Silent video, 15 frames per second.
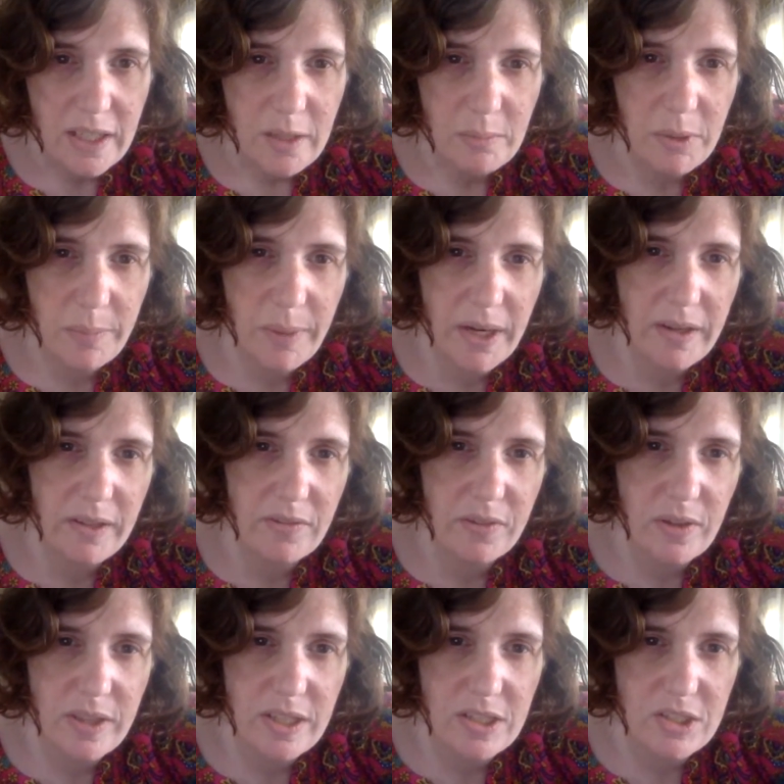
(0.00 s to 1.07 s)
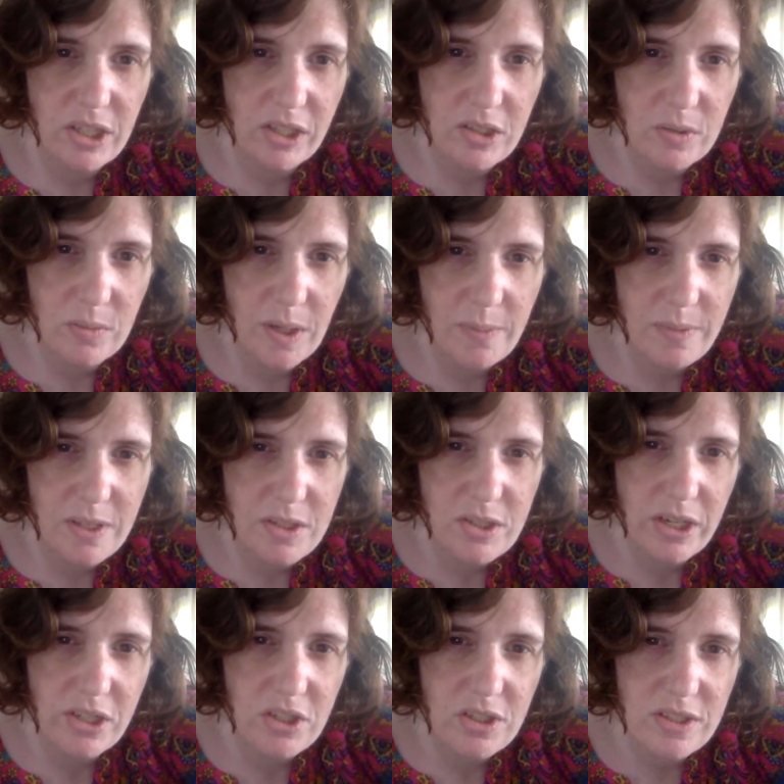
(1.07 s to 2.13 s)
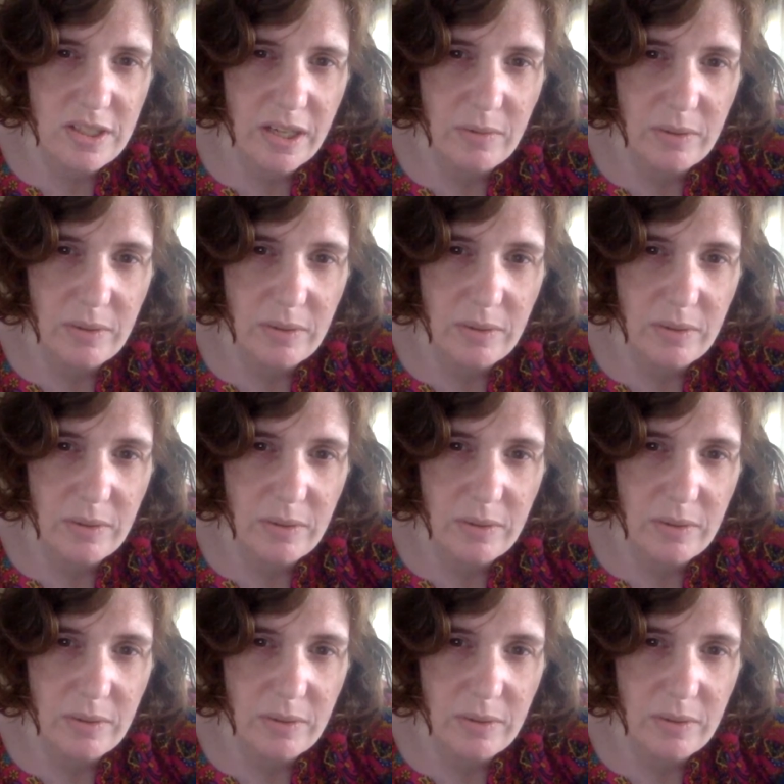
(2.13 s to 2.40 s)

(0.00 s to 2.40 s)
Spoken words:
Preparing for the injection. Wipe the injection site